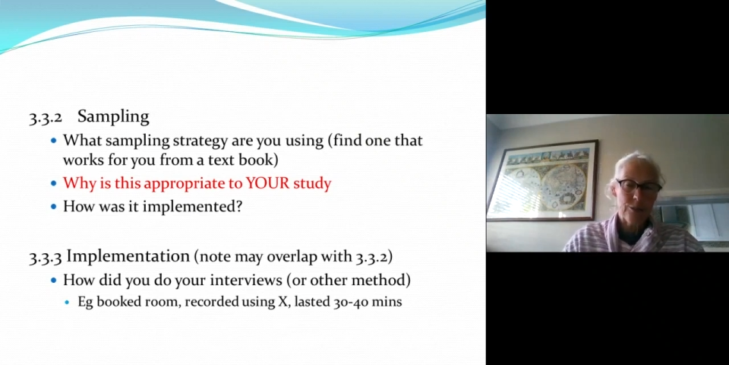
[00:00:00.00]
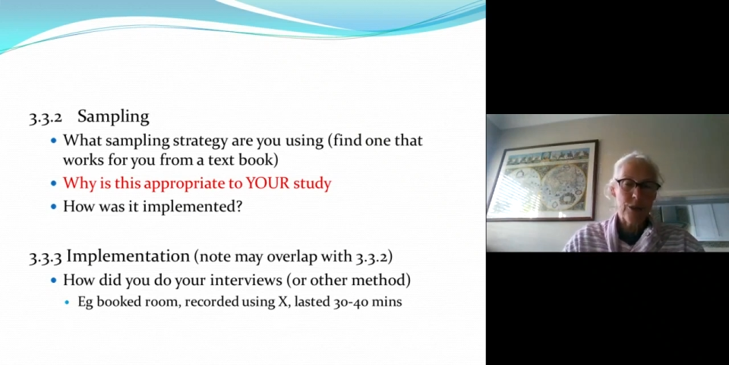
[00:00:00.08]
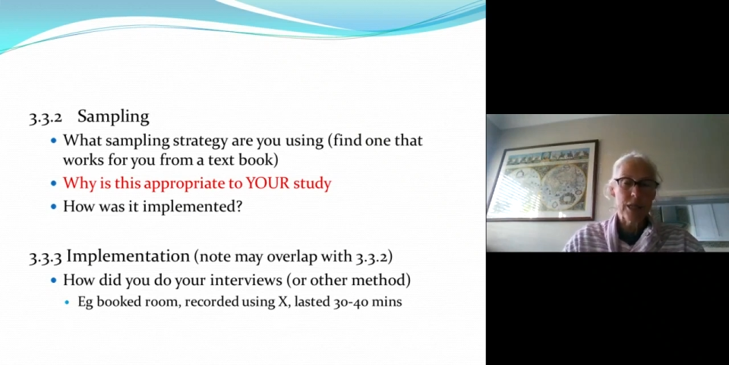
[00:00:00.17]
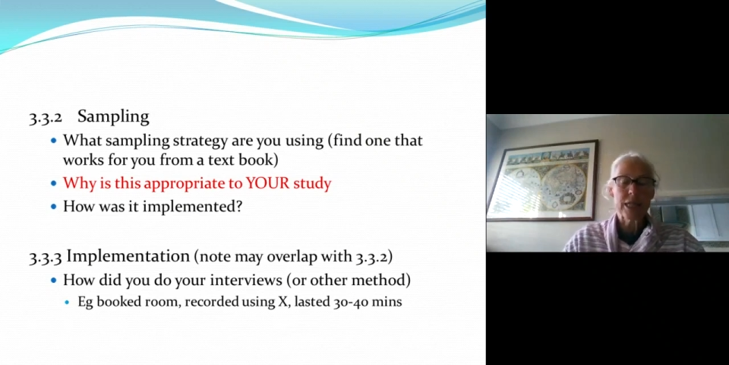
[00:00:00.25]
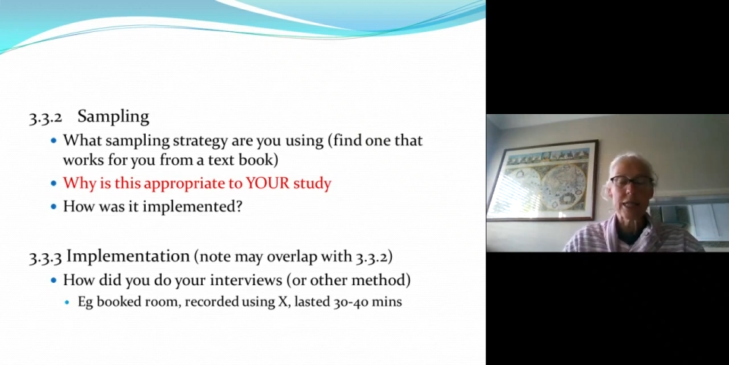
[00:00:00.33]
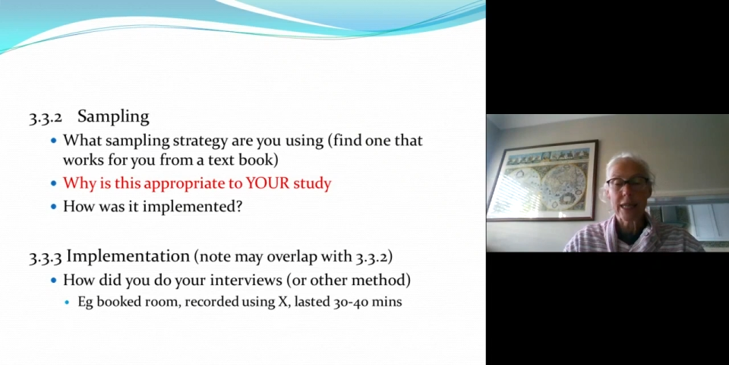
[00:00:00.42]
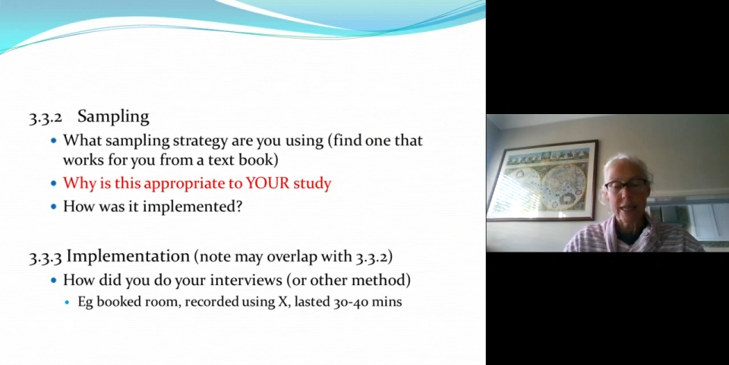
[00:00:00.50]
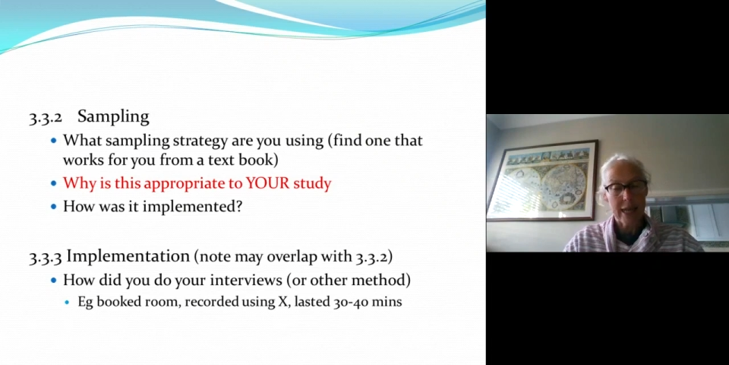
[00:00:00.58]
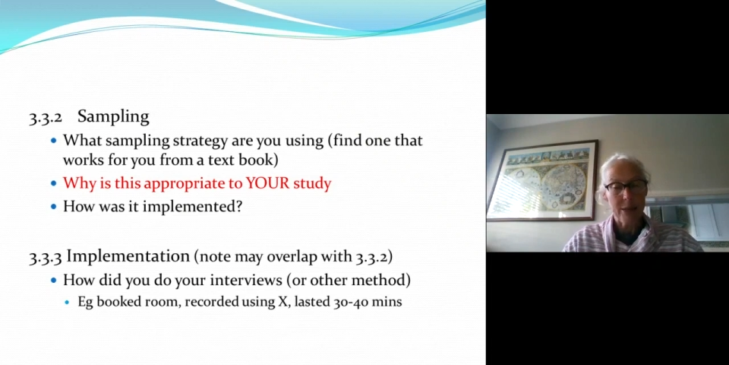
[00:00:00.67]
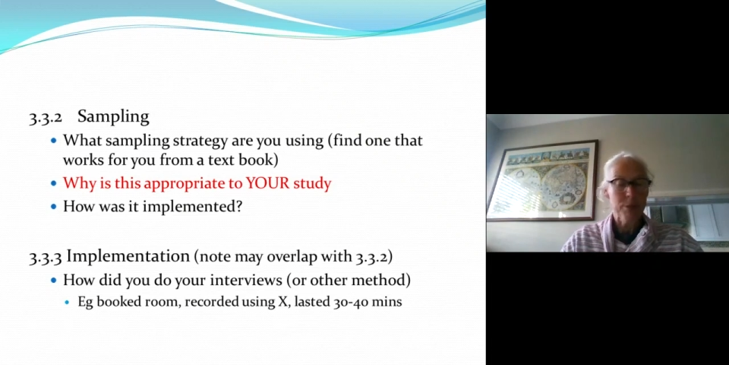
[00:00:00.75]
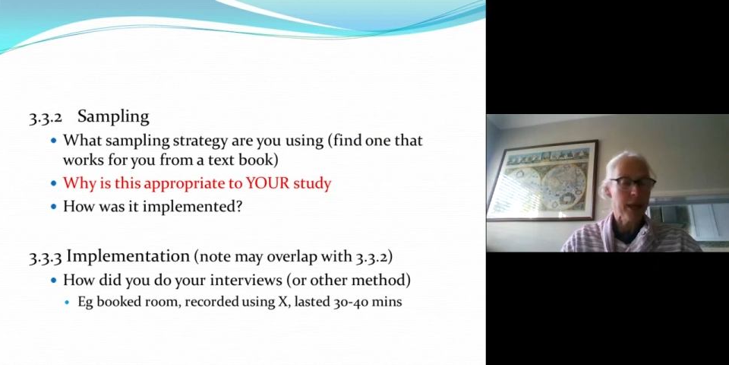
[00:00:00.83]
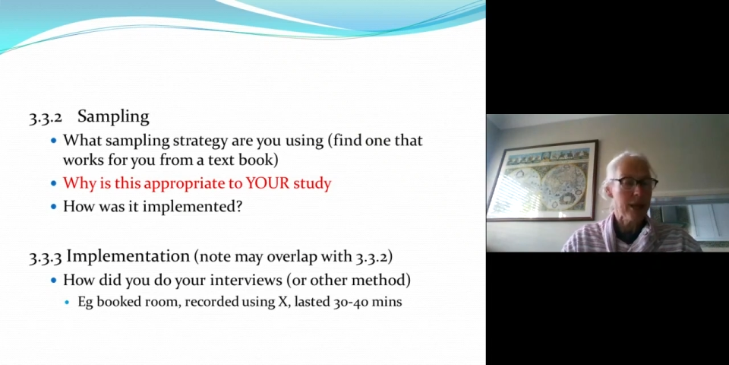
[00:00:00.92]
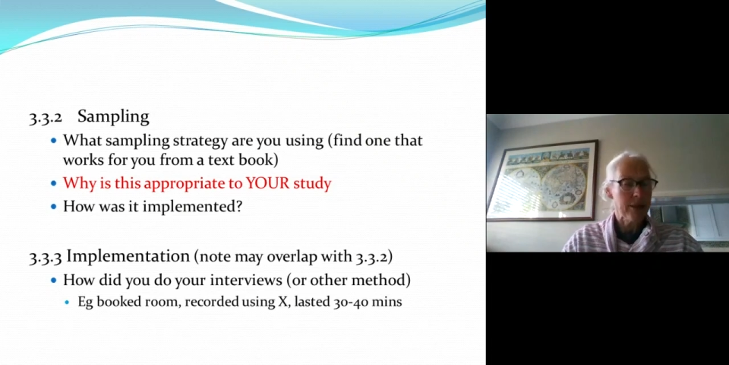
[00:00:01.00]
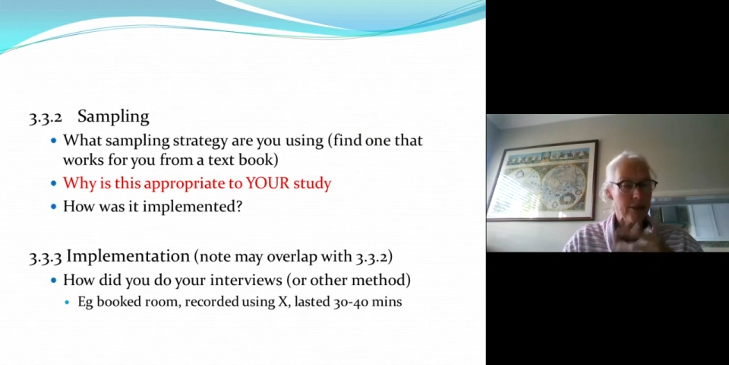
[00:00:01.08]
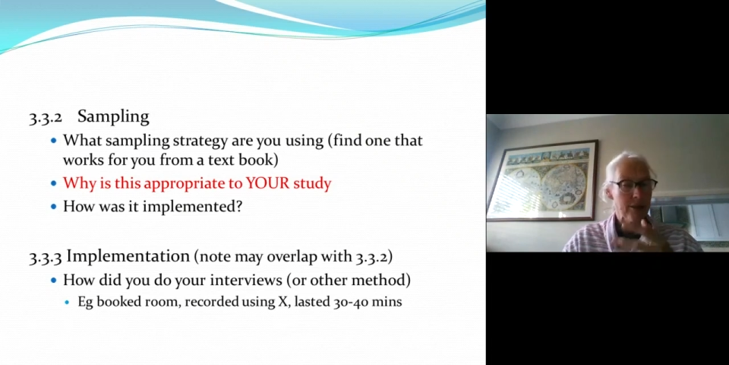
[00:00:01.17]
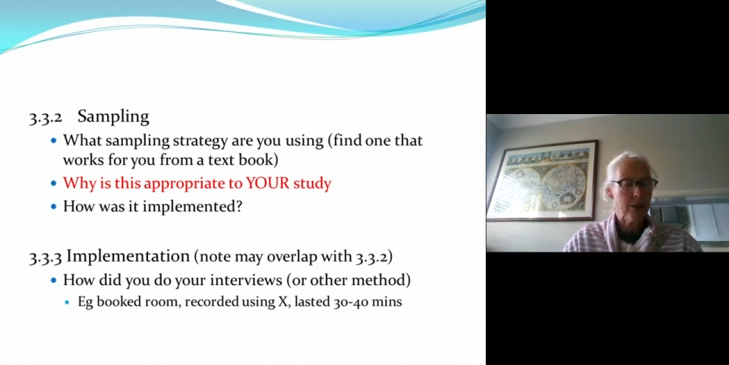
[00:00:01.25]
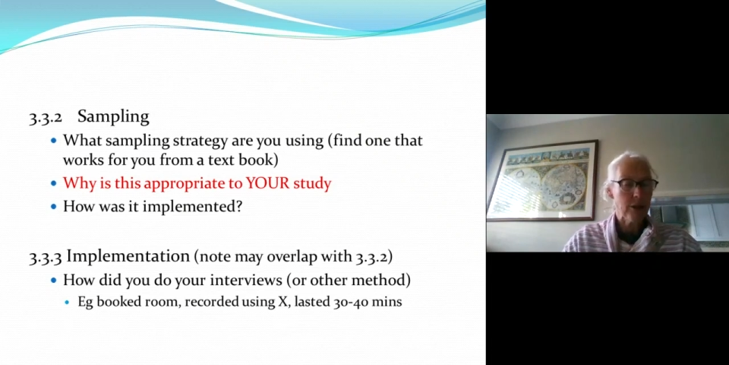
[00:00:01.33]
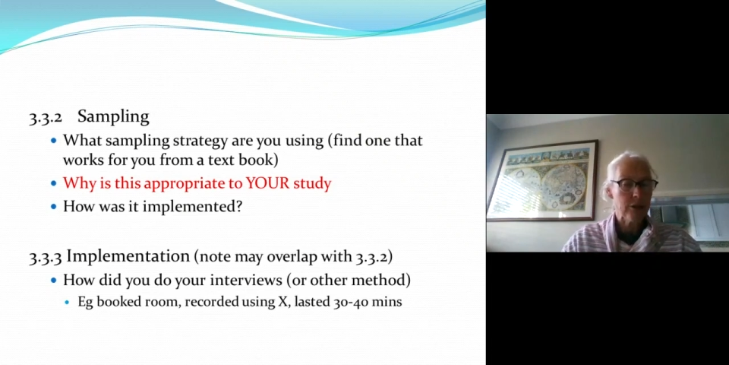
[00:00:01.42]
When did they take place?
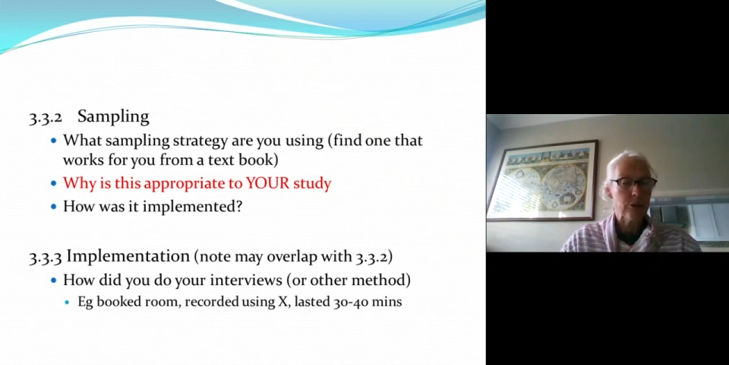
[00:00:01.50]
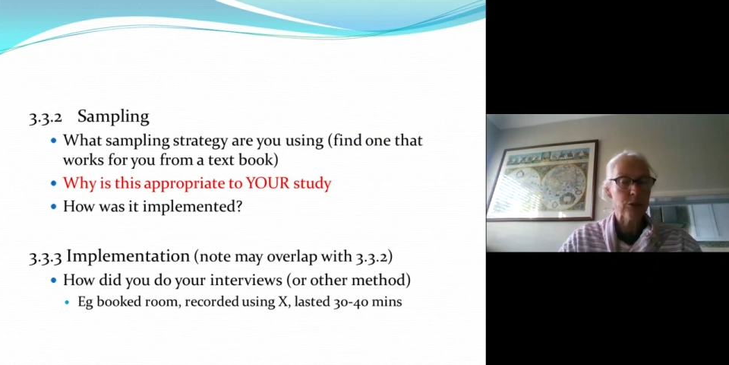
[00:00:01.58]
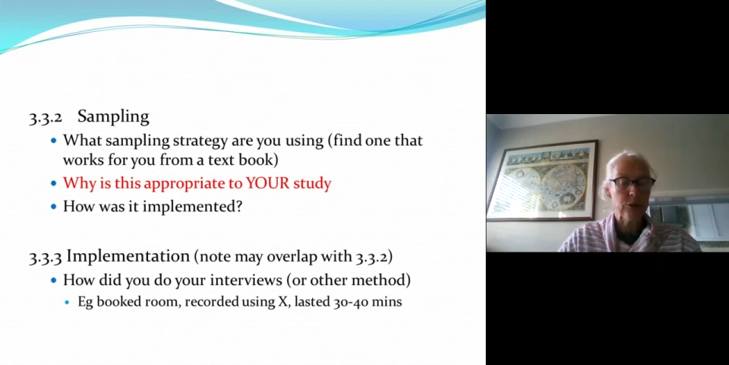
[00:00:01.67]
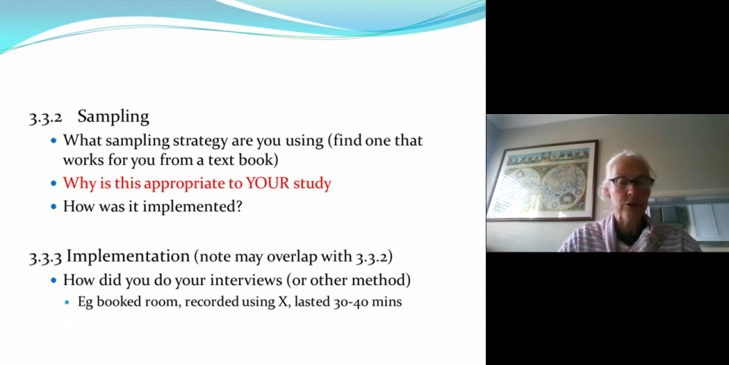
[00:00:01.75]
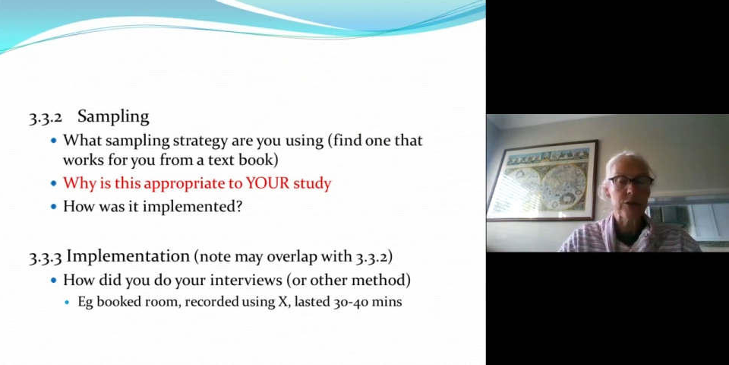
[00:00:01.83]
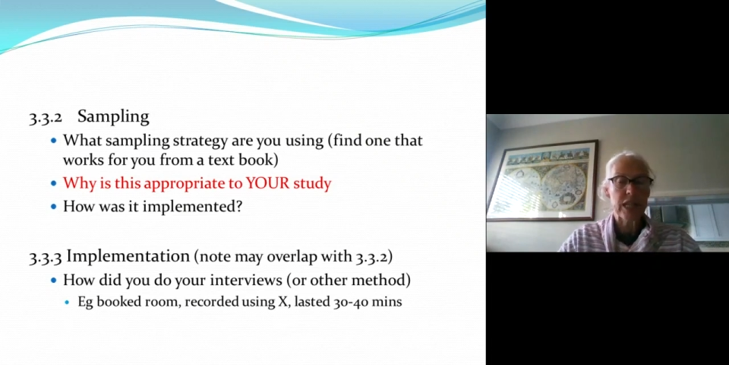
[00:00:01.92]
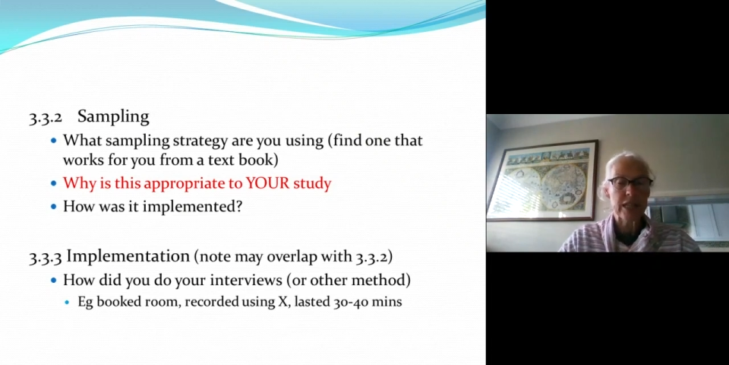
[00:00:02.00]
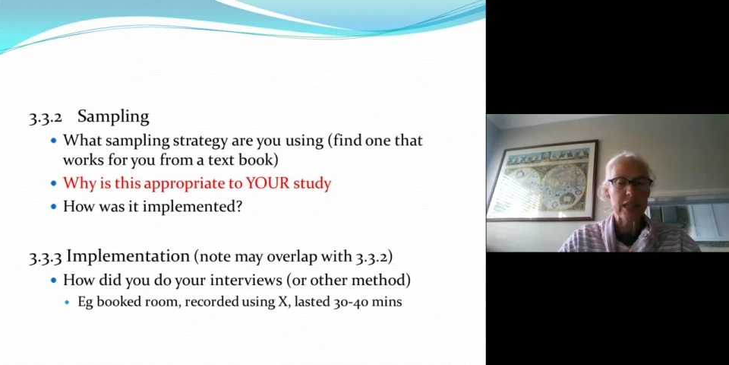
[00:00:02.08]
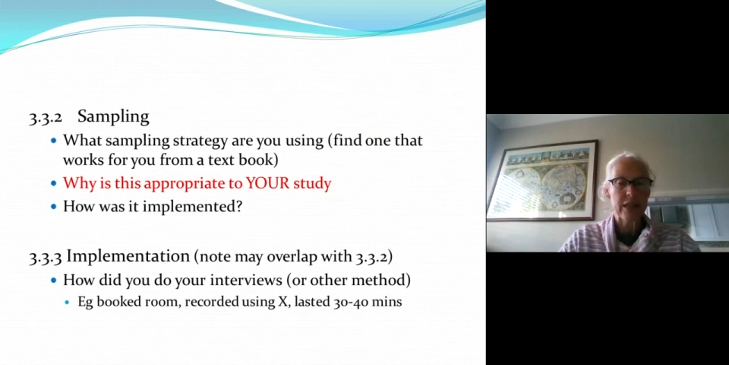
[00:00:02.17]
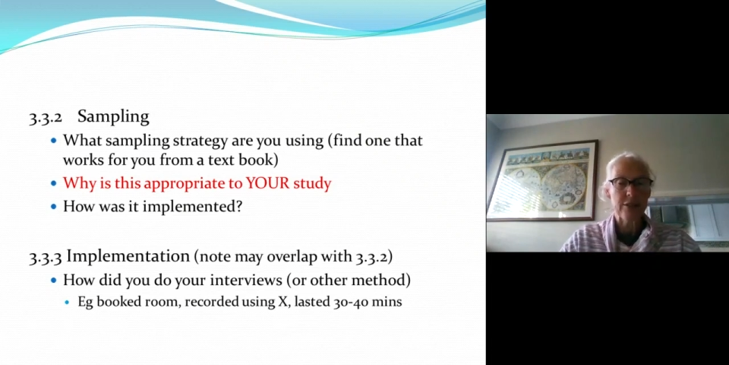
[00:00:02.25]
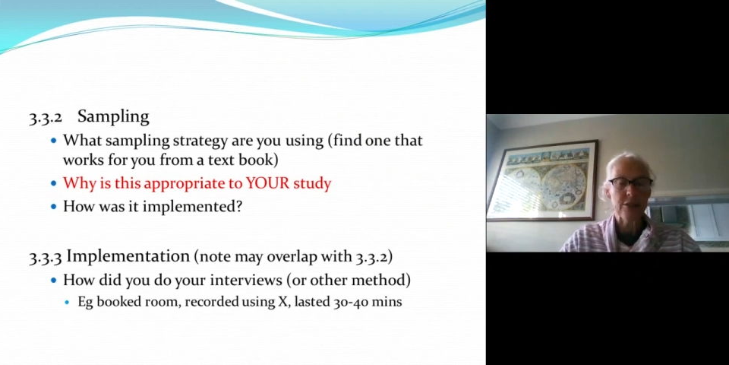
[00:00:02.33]
It's those sorts of details.